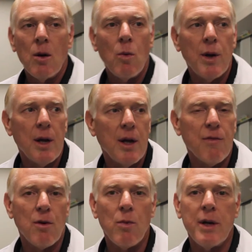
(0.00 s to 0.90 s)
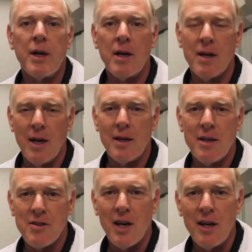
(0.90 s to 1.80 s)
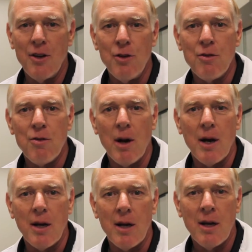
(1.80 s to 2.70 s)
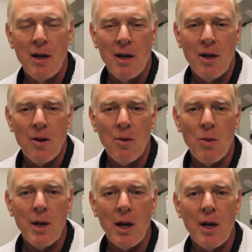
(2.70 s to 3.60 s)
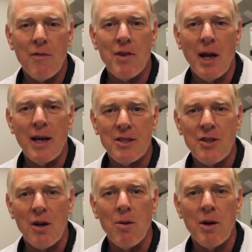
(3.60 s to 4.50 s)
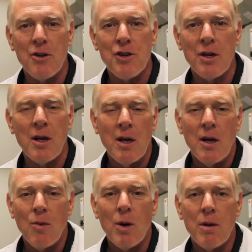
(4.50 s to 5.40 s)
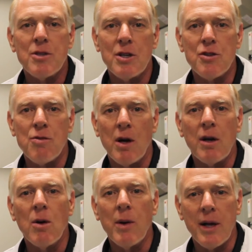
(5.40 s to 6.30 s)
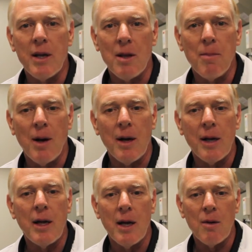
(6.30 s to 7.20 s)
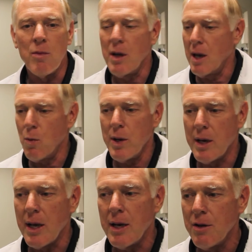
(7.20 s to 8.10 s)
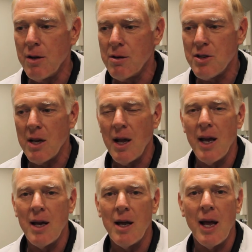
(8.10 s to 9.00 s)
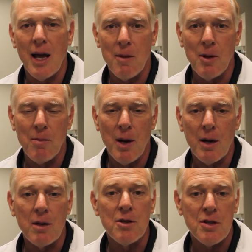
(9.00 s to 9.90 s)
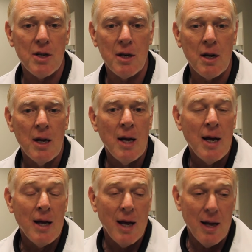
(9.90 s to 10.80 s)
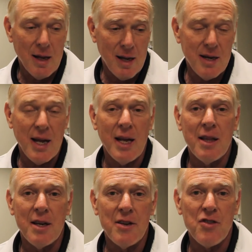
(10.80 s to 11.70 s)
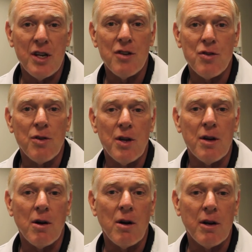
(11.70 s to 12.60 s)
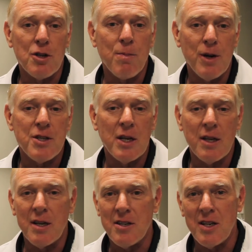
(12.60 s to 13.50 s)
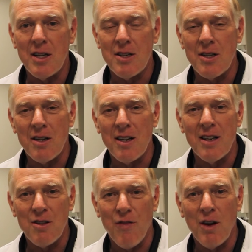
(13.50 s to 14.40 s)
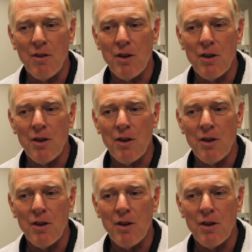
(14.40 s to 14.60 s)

Whenever we uh, design a new drug, we have to ask the question, where is this drug going in the body? And we, uh, we again use animal models that contain the disease or that are expressing the disease that is found